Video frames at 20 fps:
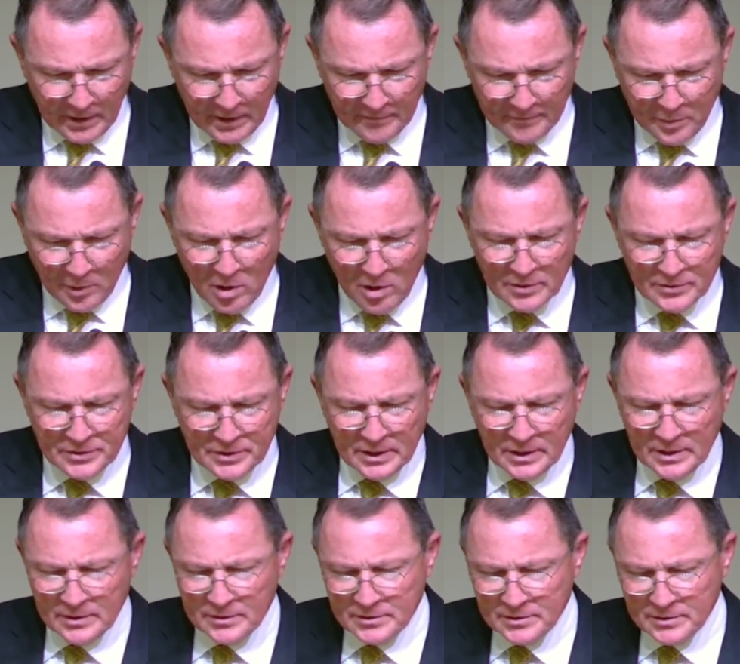If Paul
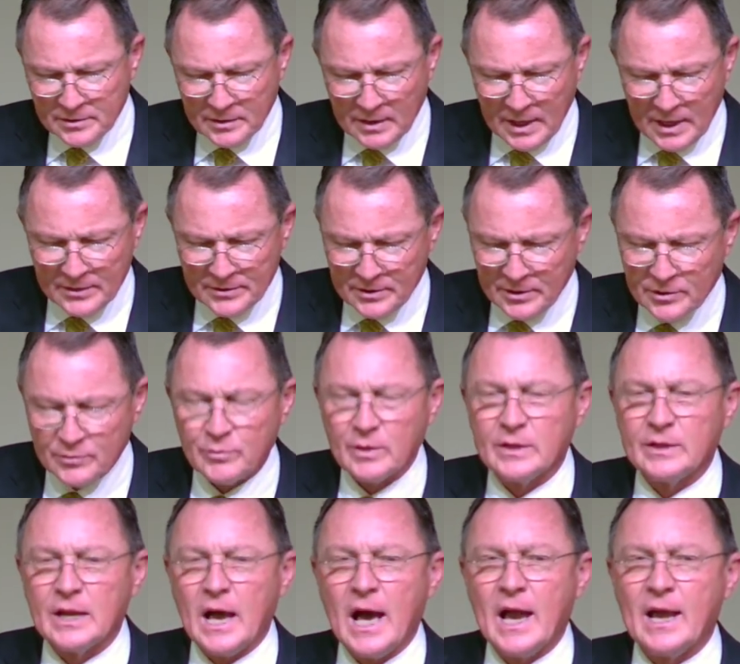says, as it is
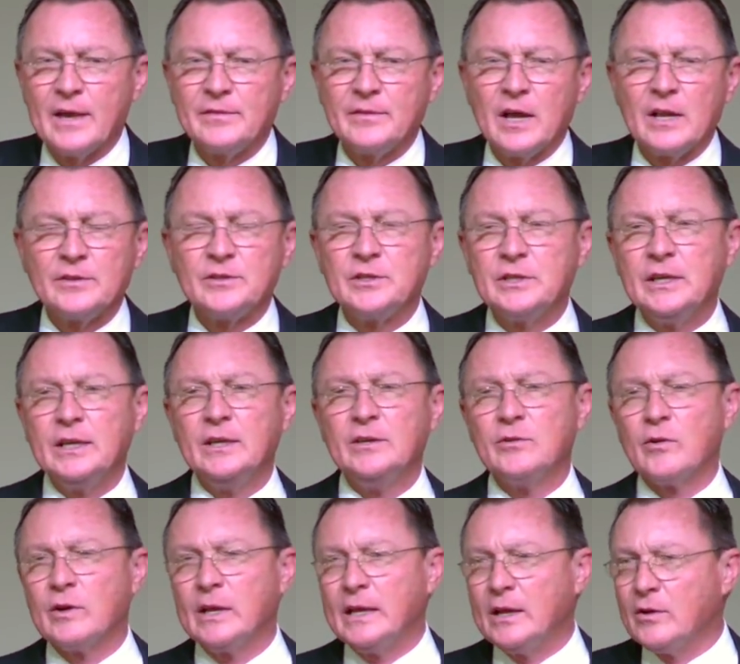written, I have not seen
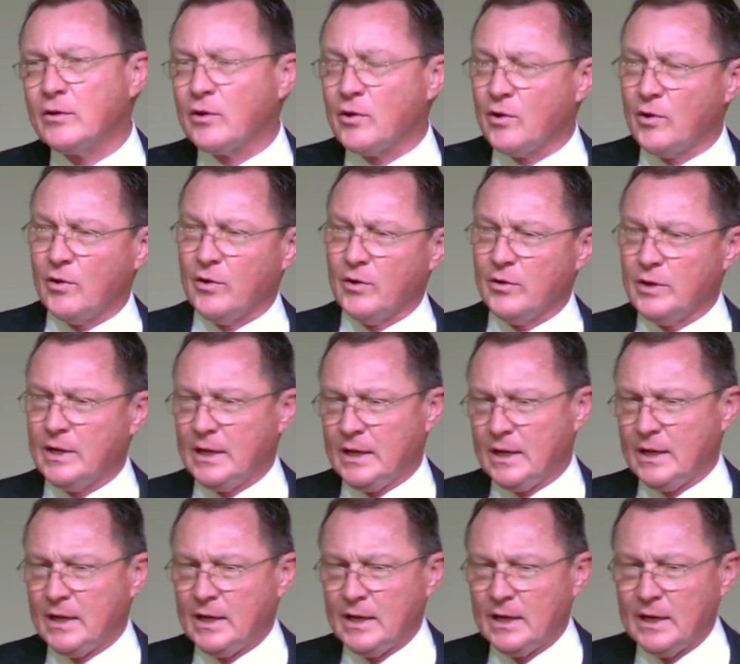or ear heard,
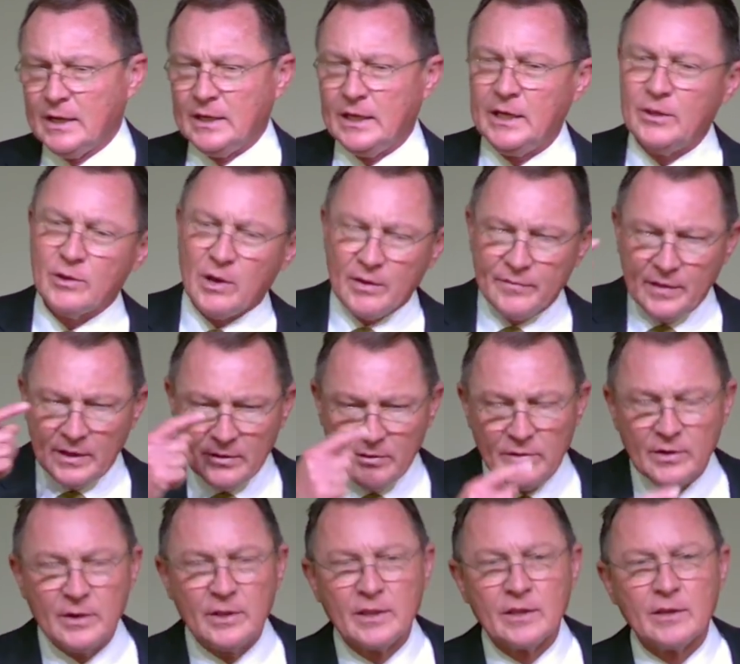neither have
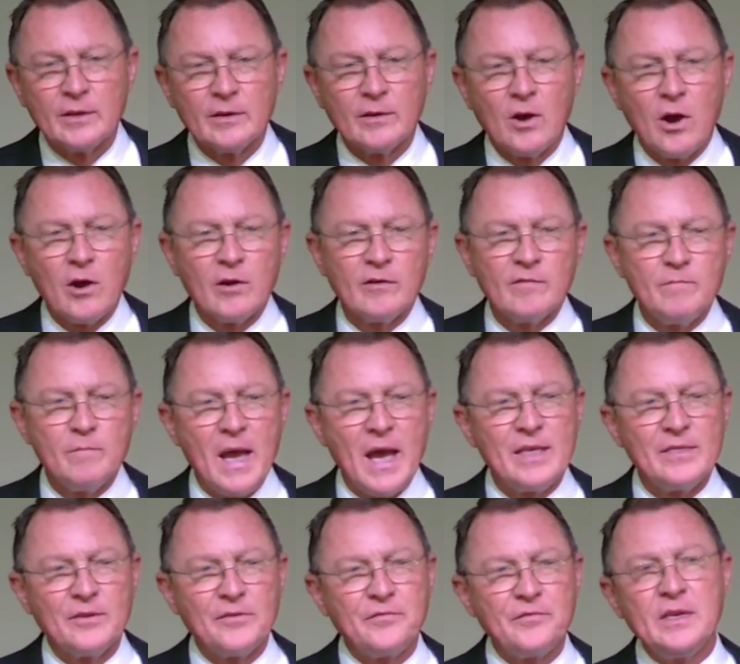entered into the heart of
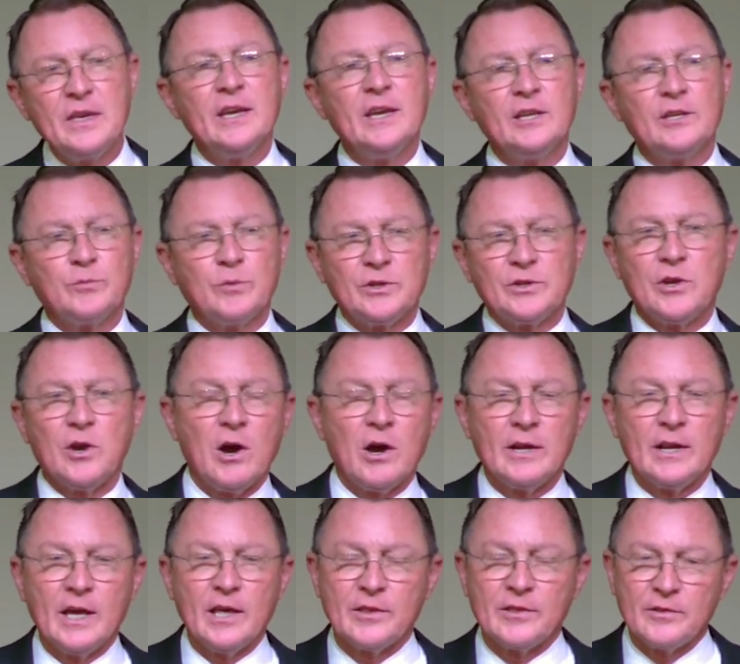man the things which
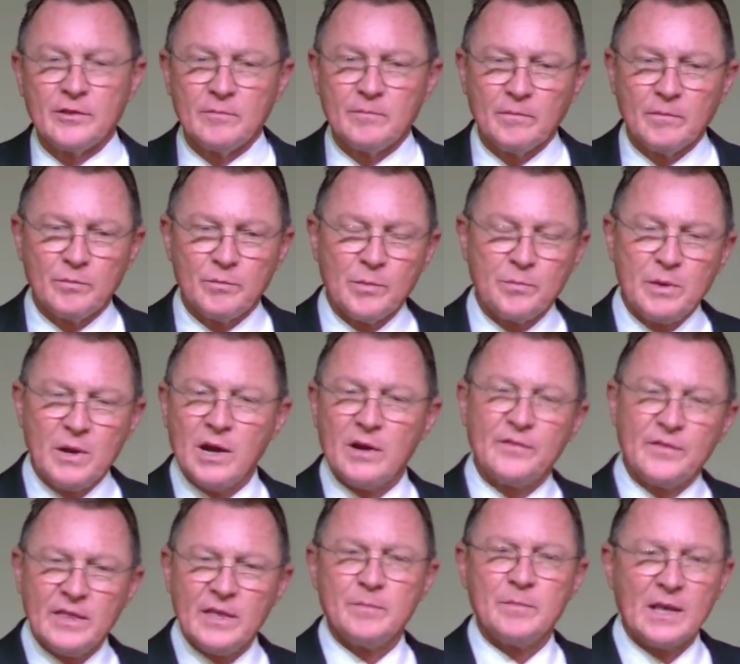God hath
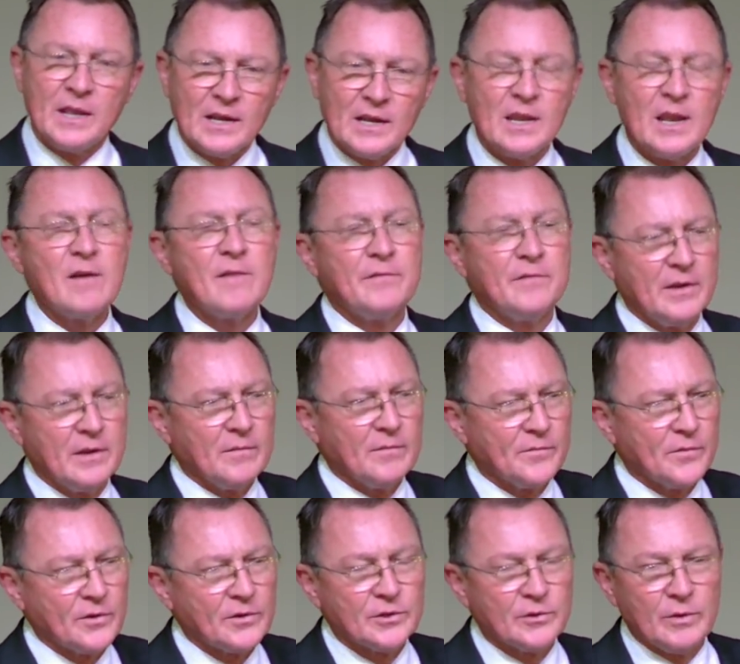prepared for them that love him,
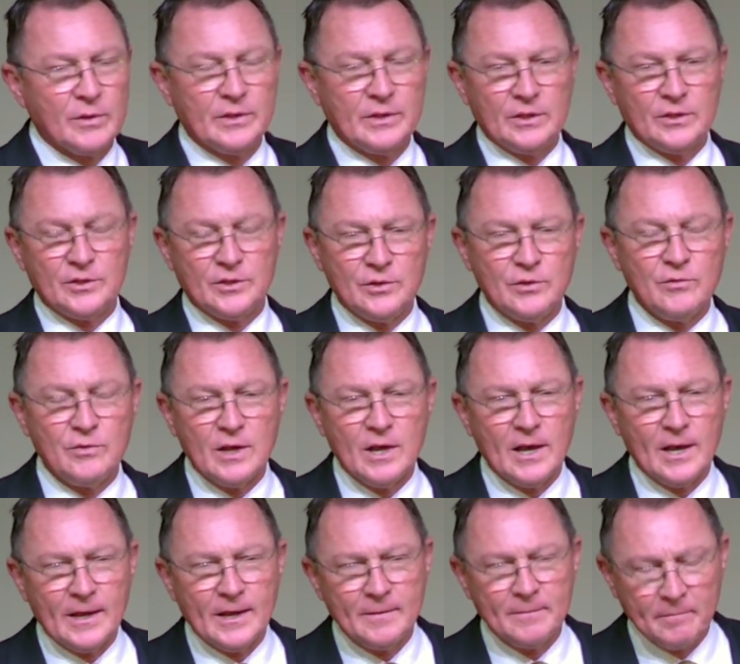1 Corinthians 2
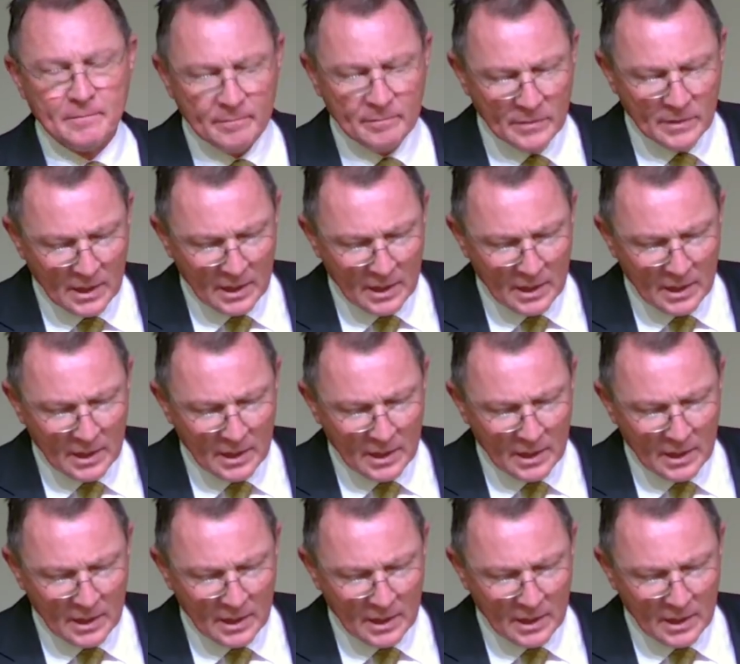9,